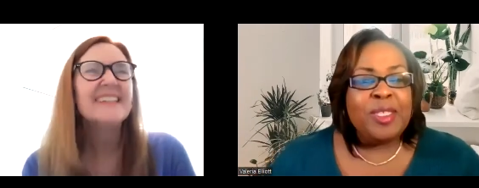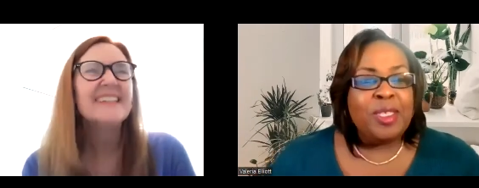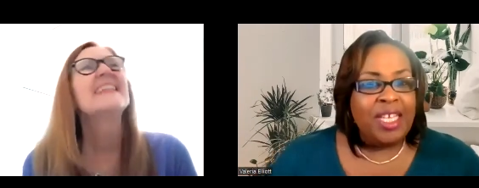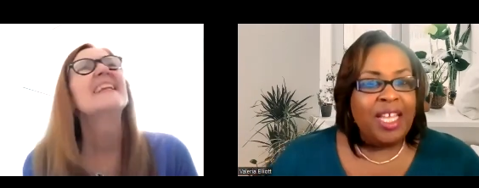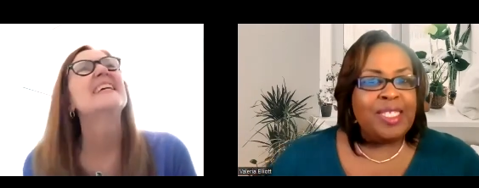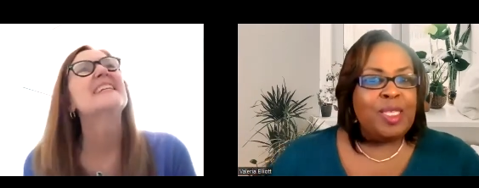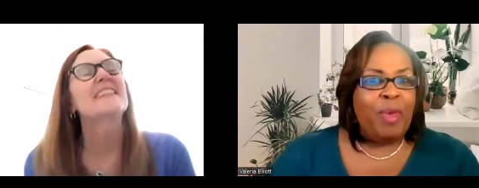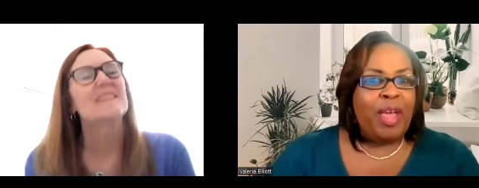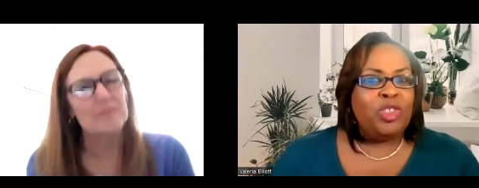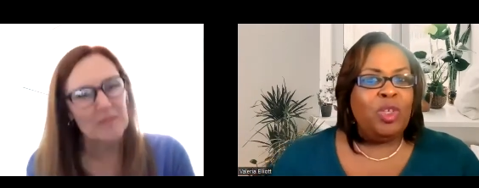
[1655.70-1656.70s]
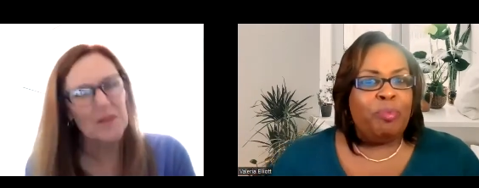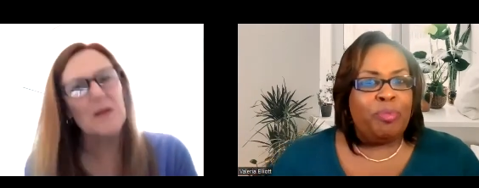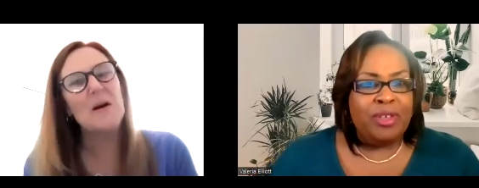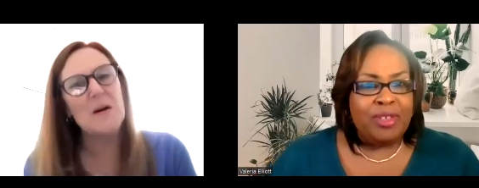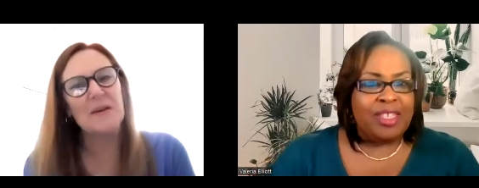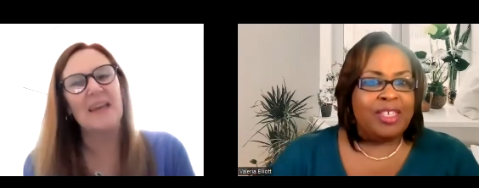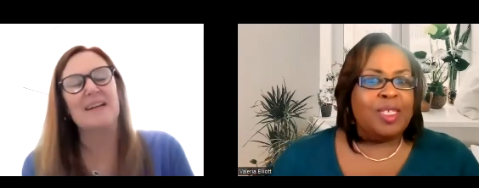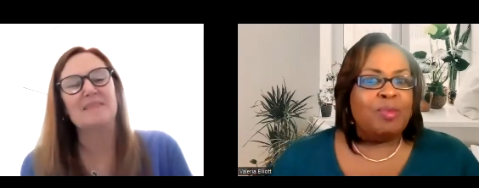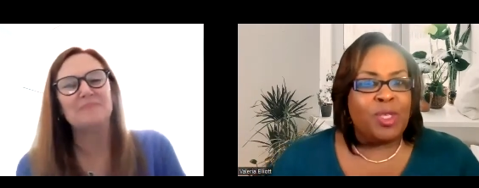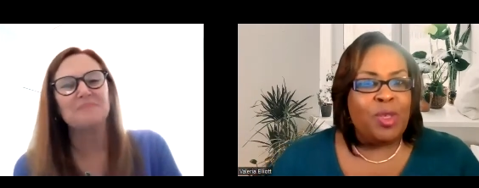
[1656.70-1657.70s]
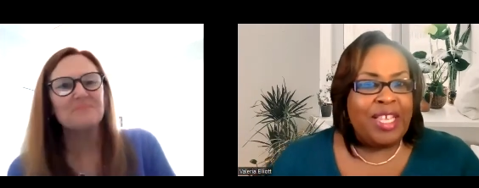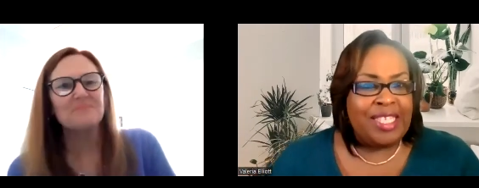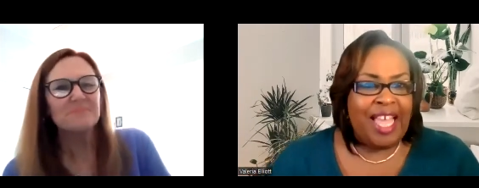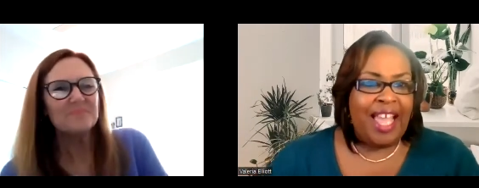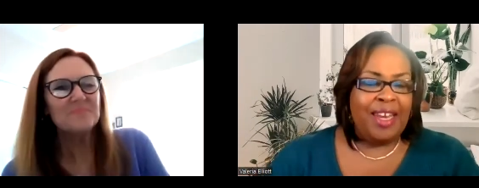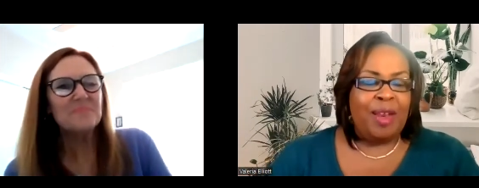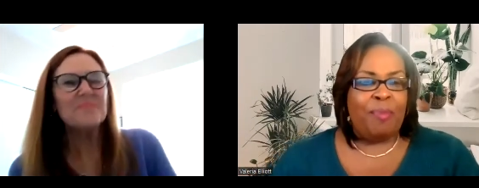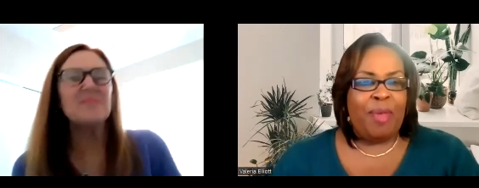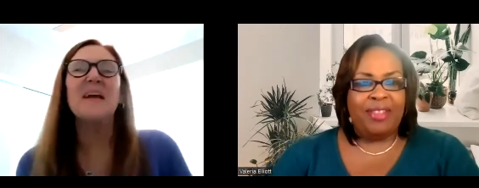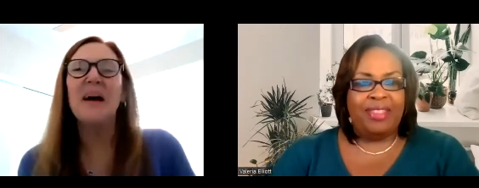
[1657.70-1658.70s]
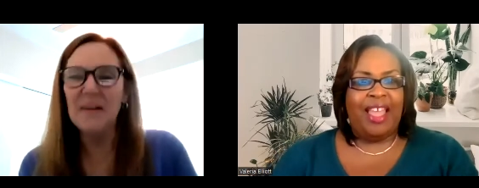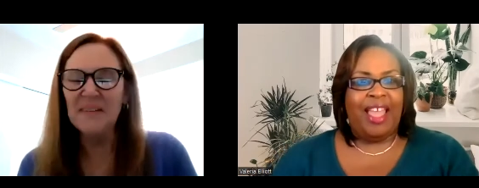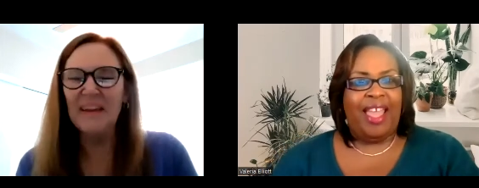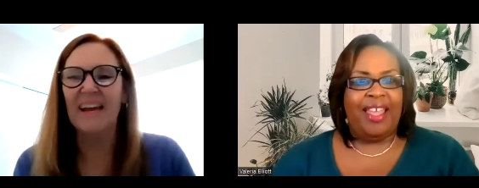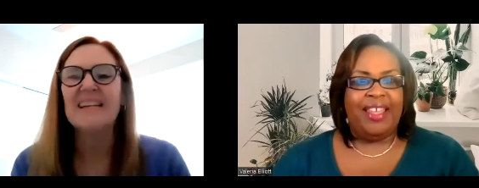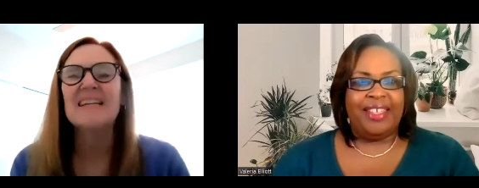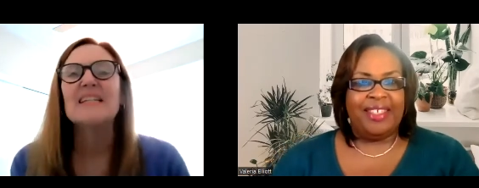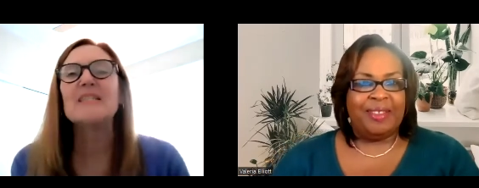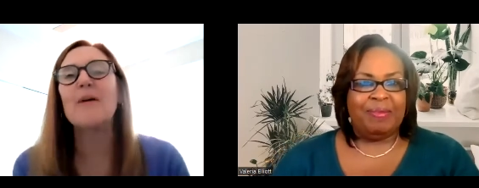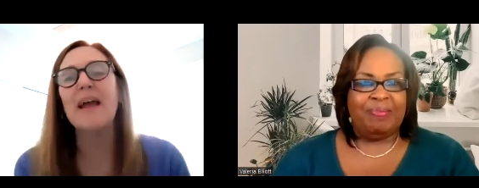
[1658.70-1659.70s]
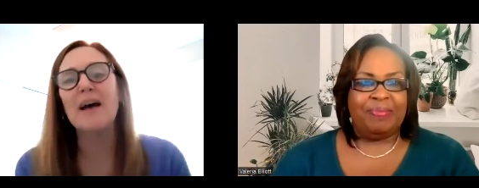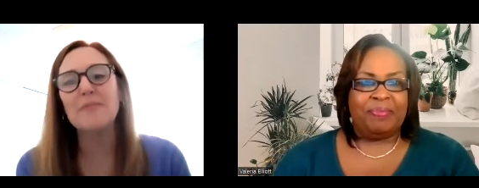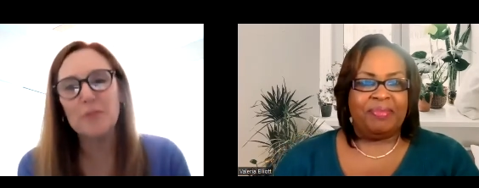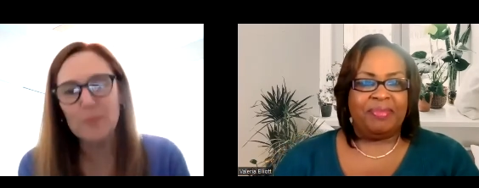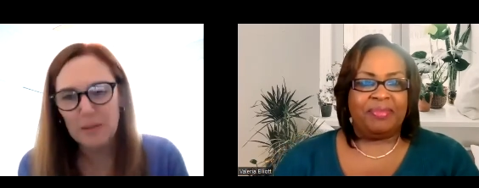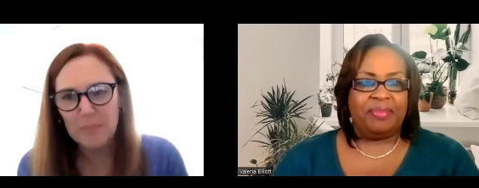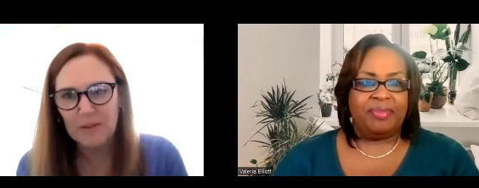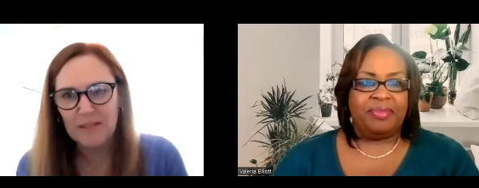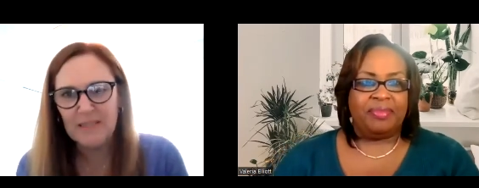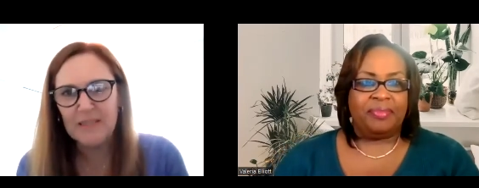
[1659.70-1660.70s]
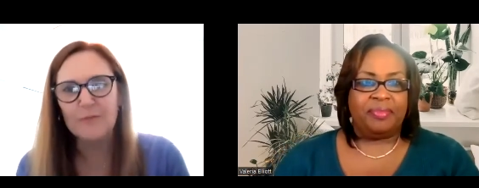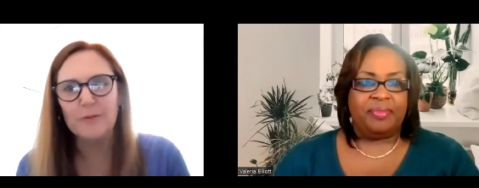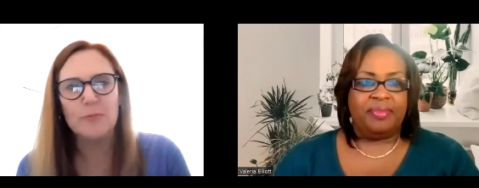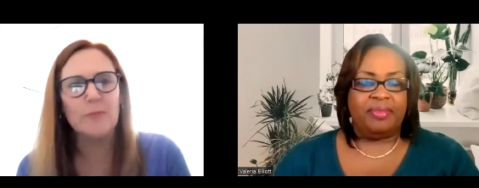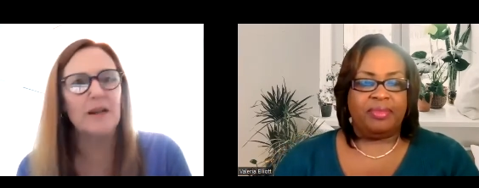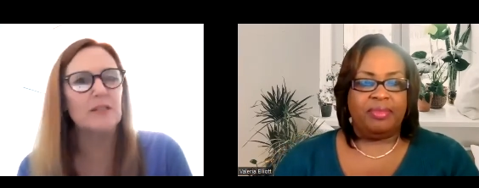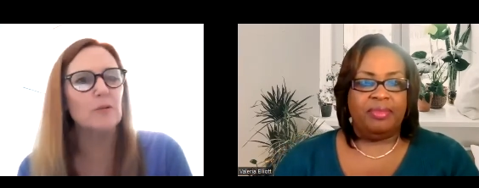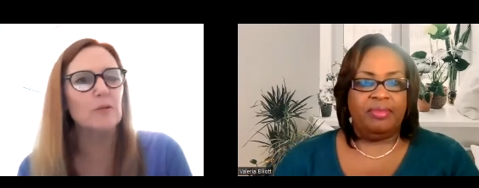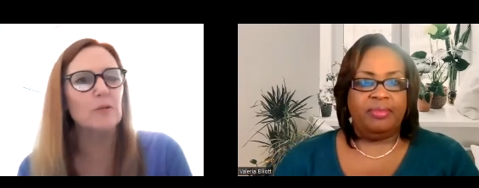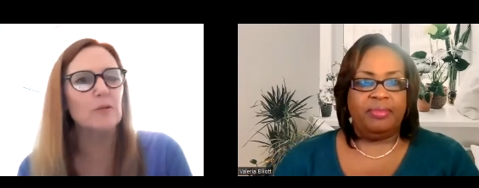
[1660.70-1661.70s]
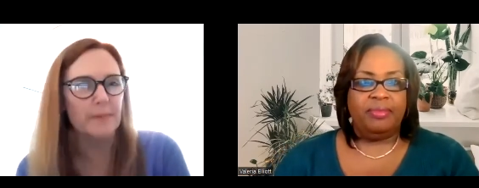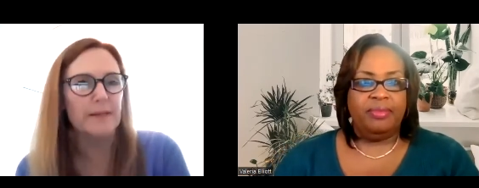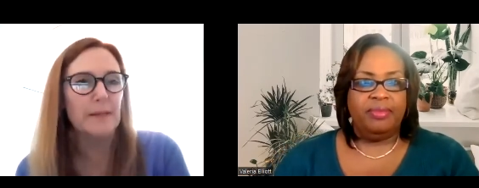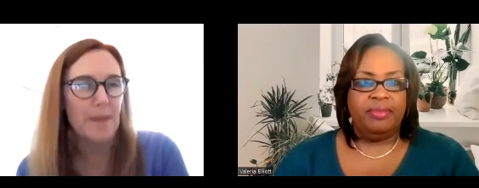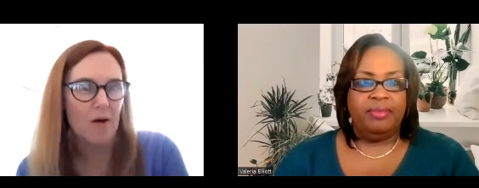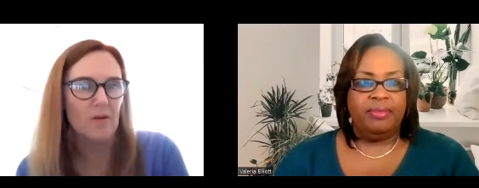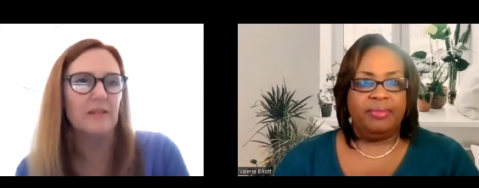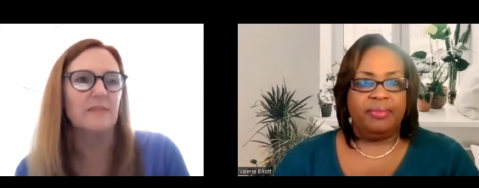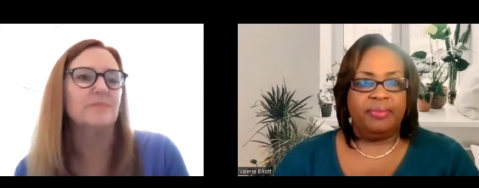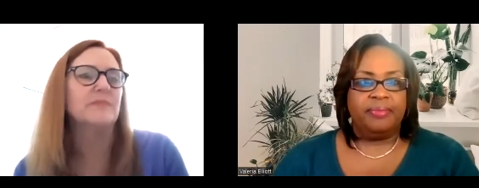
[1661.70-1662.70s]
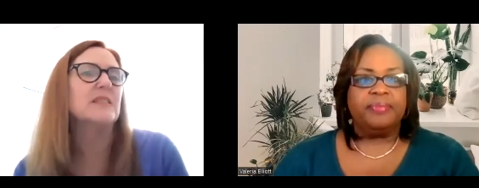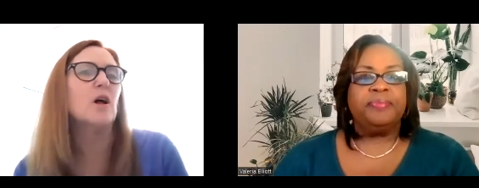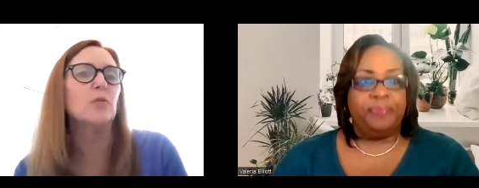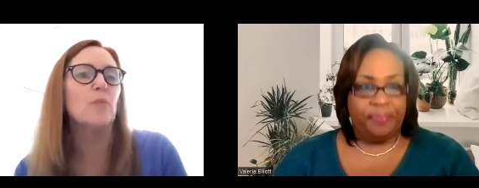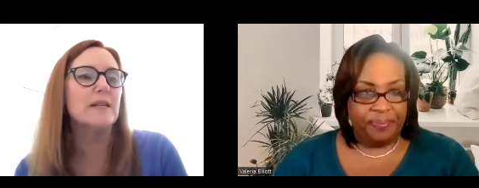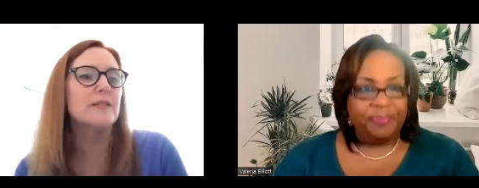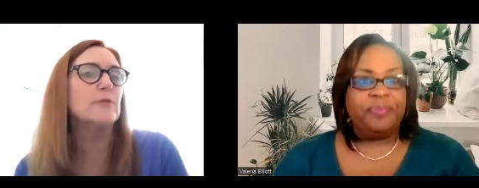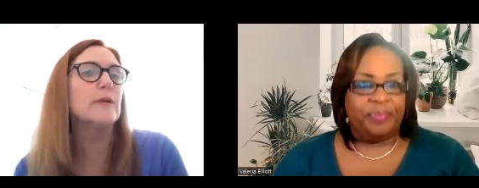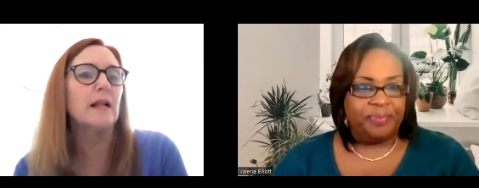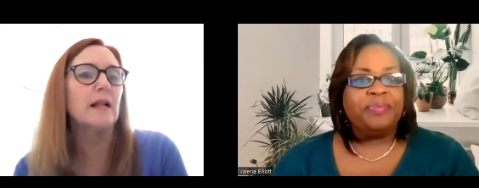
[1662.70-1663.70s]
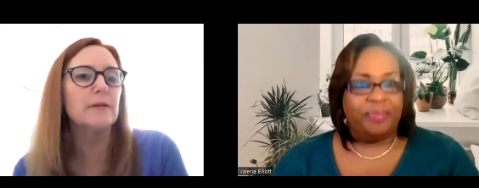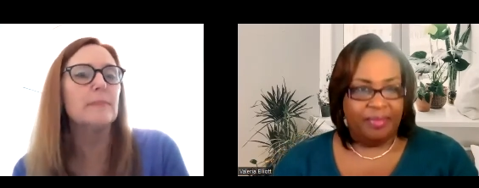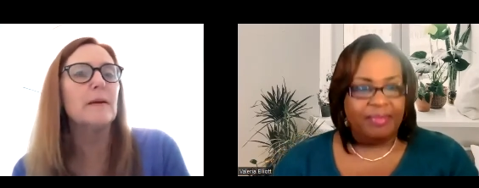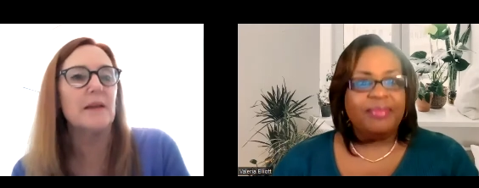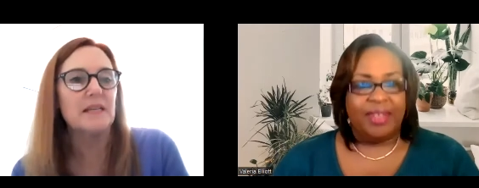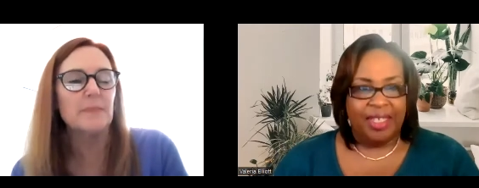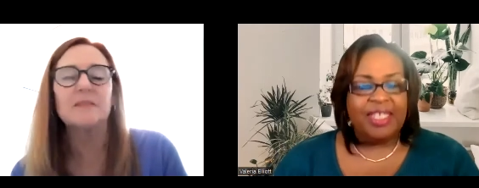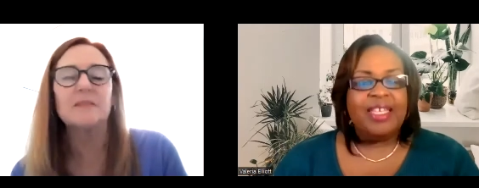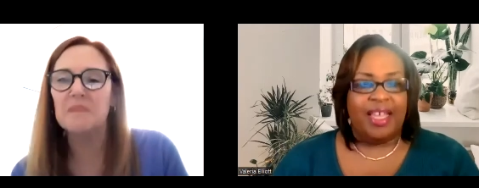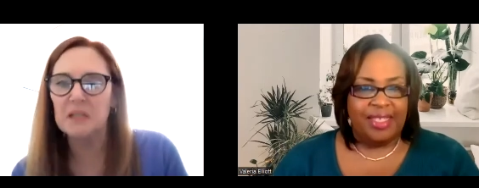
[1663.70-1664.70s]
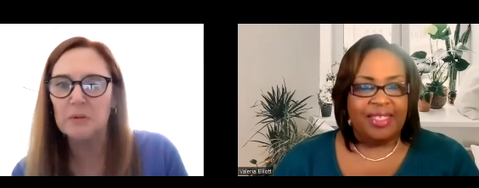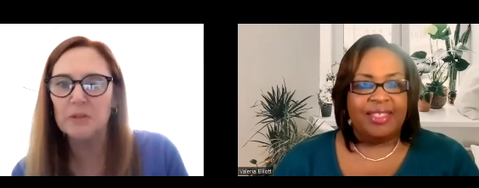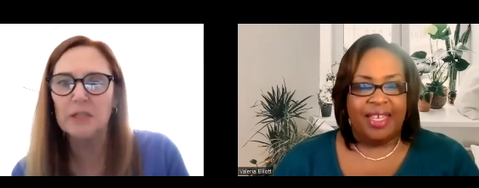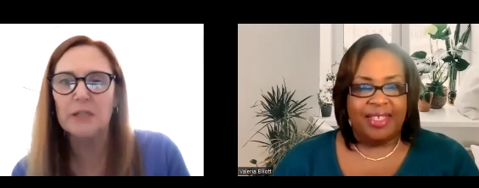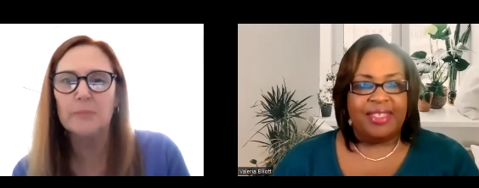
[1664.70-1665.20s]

Speaker 1: so tell us about your books because okay. i'm so excited about that okay.
Speaker 2: so i have three books the first one i told you a little bit about it's called why mm-hmm. is there an elephant in my basement yes. i told you a little